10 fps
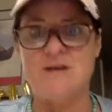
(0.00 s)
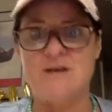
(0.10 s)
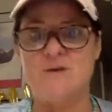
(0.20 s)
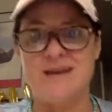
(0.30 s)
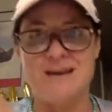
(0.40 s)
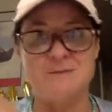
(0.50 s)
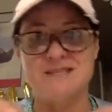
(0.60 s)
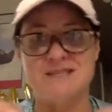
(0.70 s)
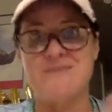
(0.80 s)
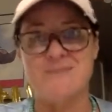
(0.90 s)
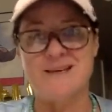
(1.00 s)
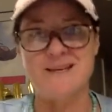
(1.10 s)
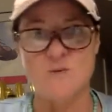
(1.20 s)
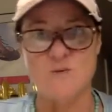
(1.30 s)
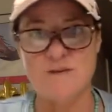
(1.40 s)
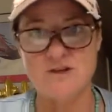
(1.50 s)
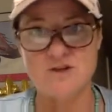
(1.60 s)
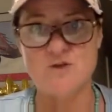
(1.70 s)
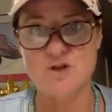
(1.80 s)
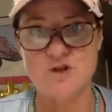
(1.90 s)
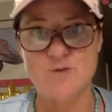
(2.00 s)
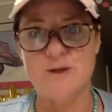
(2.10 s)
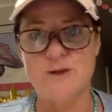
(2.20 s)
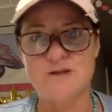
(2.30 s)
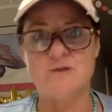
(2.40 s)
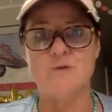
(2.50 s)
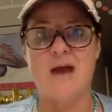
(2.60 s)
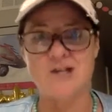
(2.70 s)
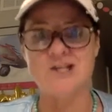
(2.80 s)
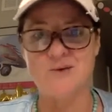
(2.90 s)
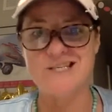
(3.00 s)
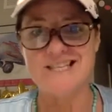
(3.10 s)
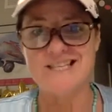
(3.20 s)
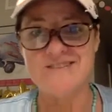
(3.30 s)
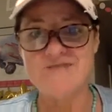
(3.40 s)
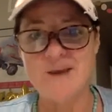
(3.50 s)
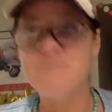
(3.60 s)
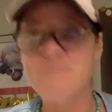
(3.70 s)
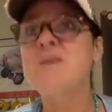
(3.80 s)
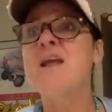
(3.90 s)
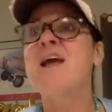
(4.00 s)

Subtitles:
in video games and stuff because we've been too stupid to actually receive them.